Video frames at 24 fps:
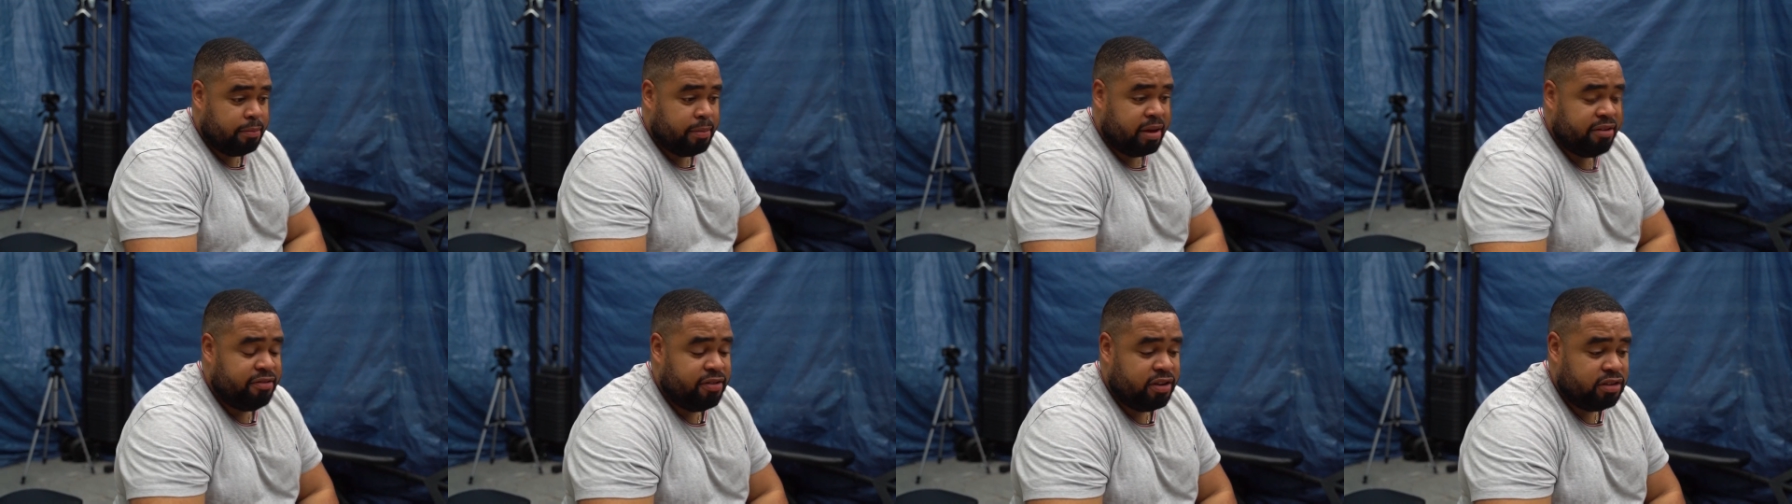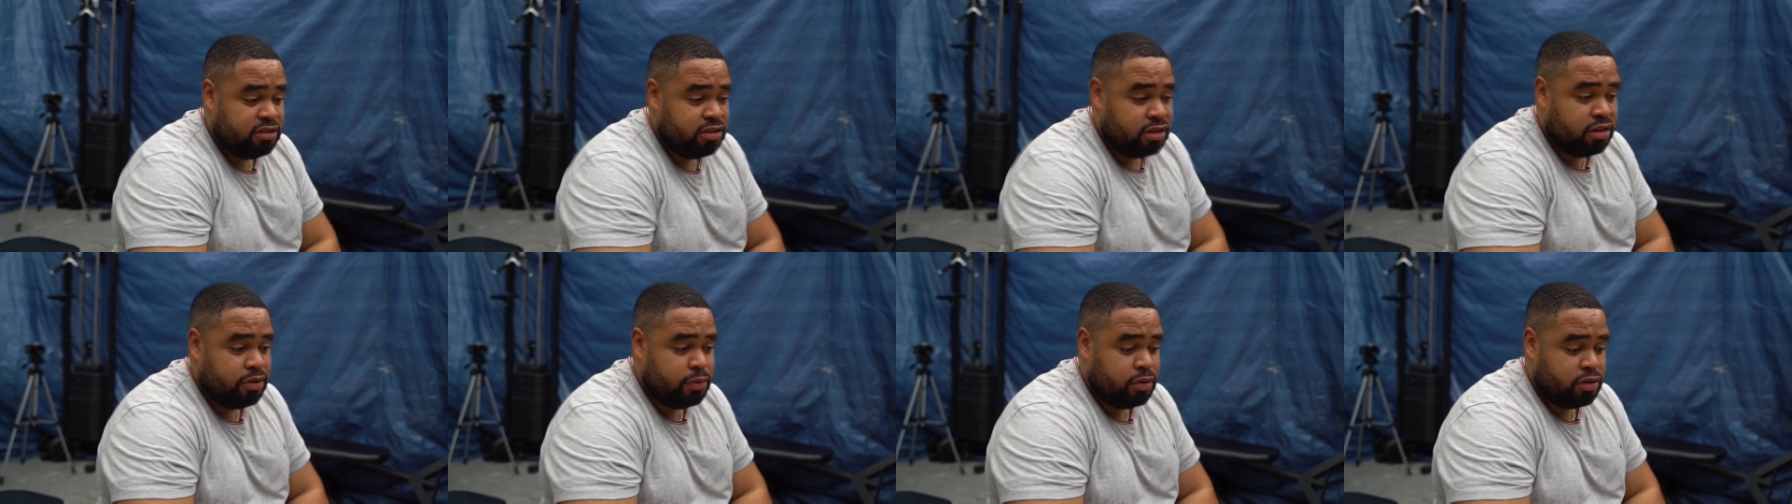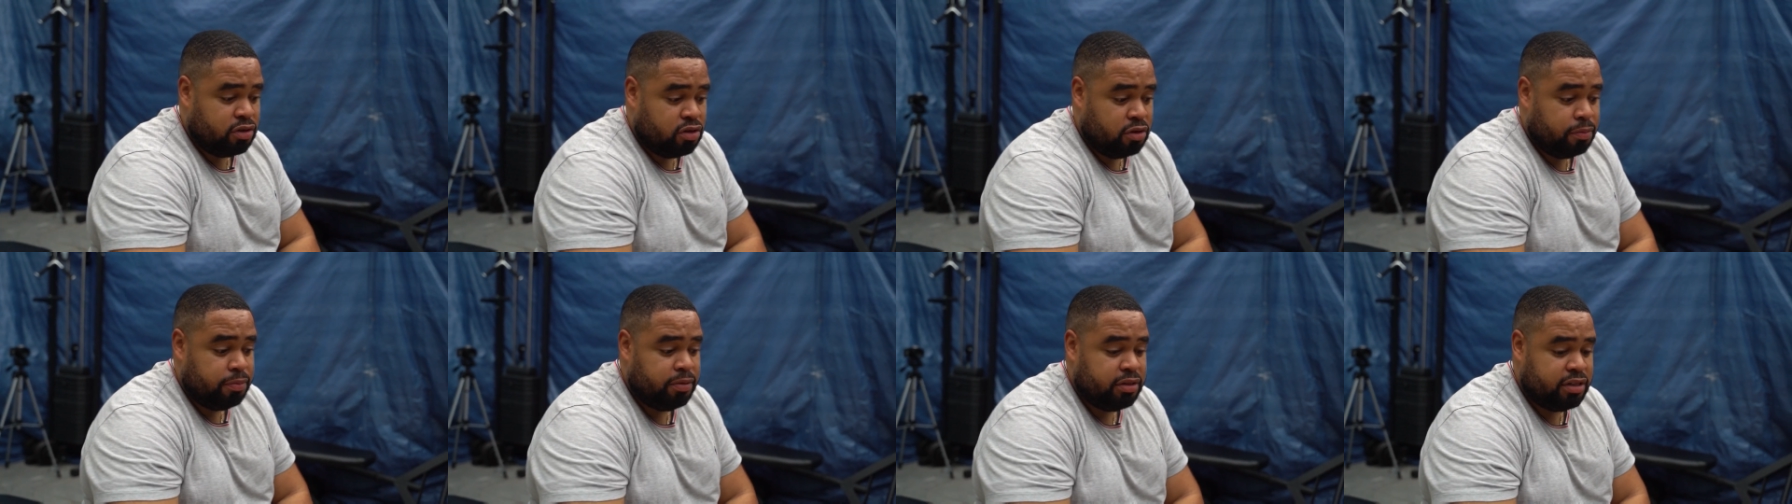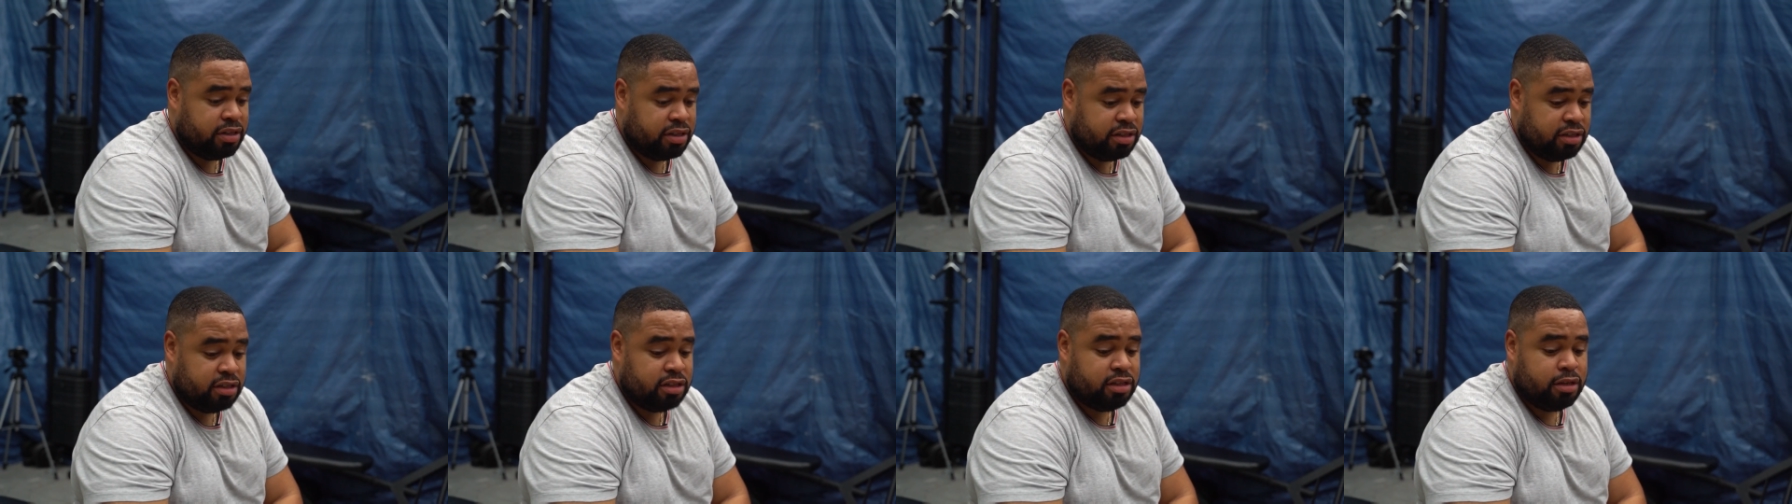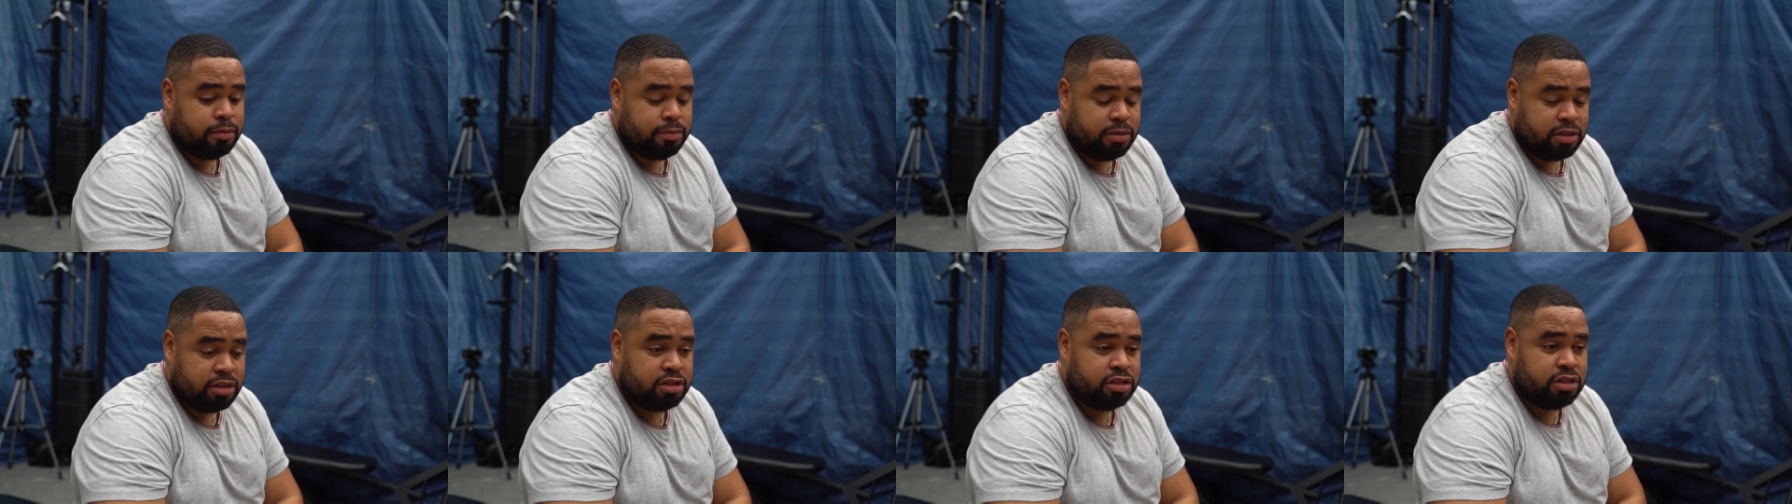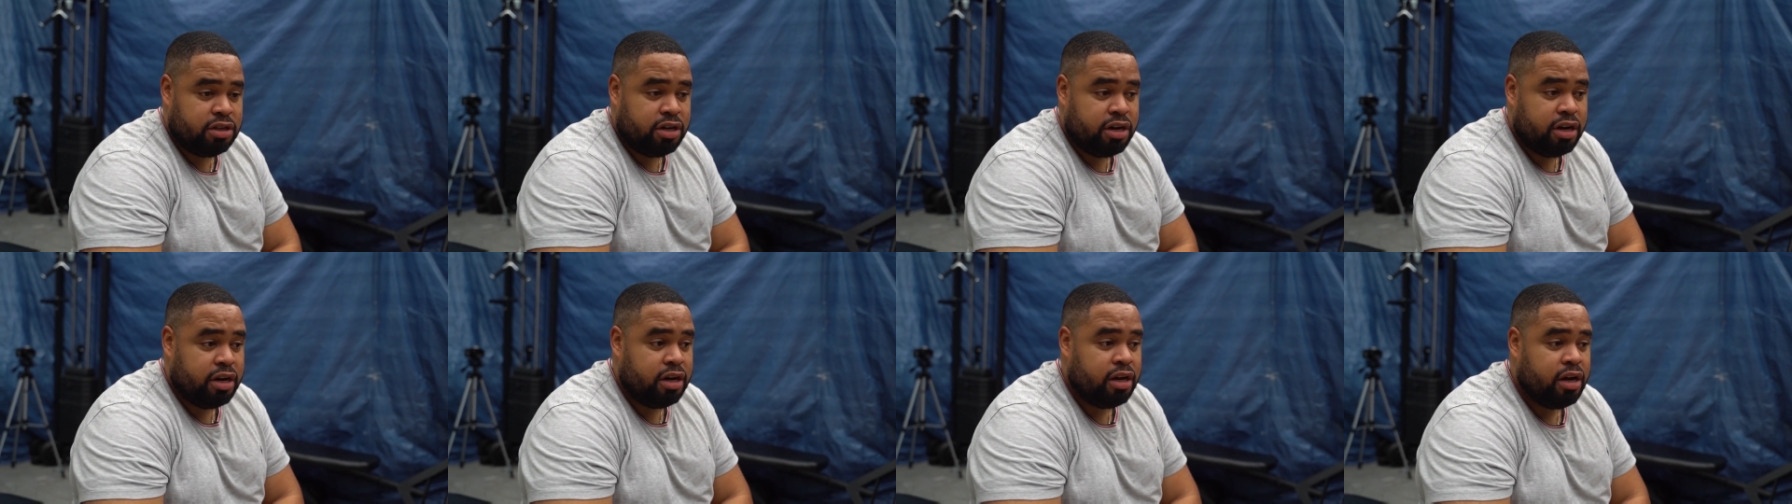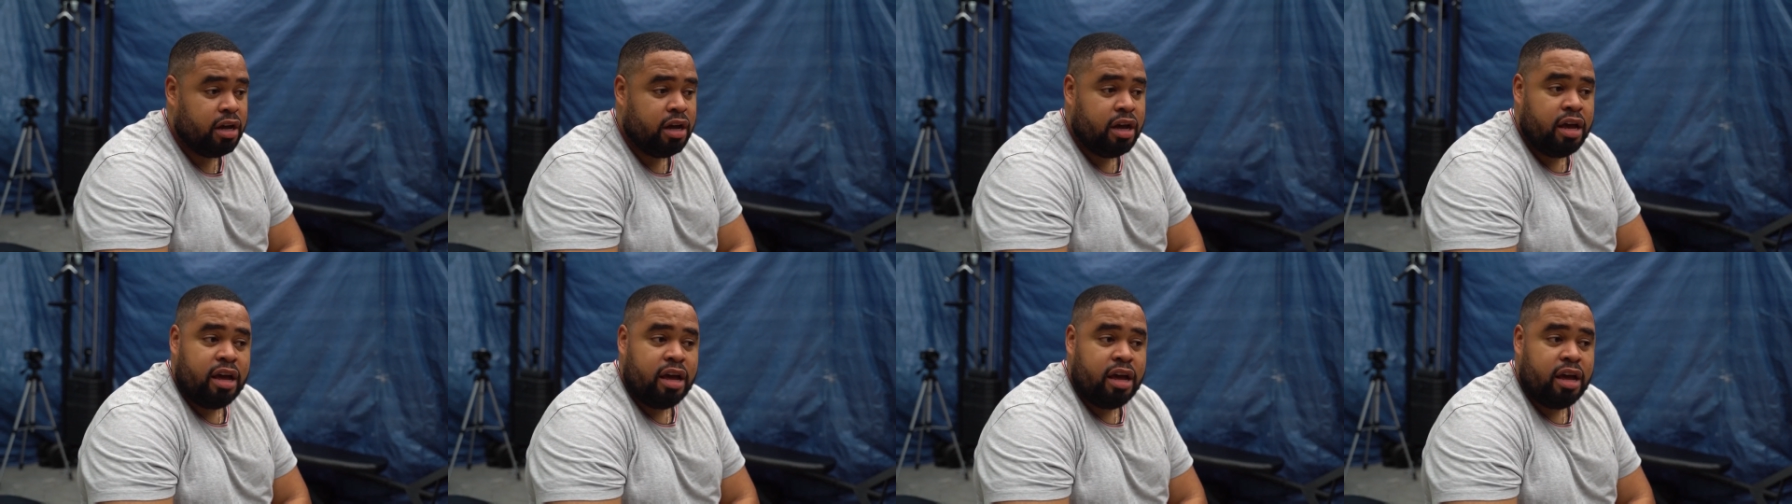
I, my first degree was computer systems engineering.